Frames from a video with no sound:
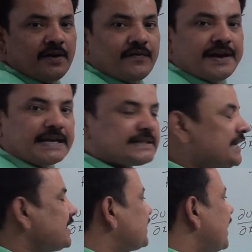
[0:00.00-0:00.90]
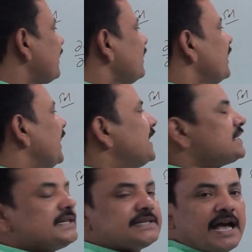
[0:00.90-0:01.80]
When x is there, it
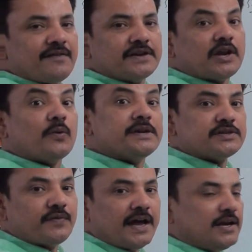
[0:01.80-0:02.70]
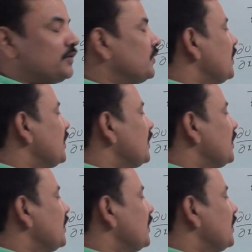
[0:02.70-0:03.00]
is having now its value.